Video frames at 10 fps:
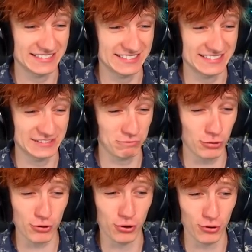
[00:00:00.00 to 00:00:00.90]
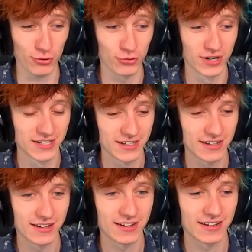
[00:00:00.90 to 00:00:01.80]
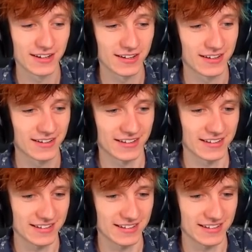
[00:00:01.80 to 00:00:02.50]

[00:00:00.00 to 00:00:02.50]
And it has some added visualizations to really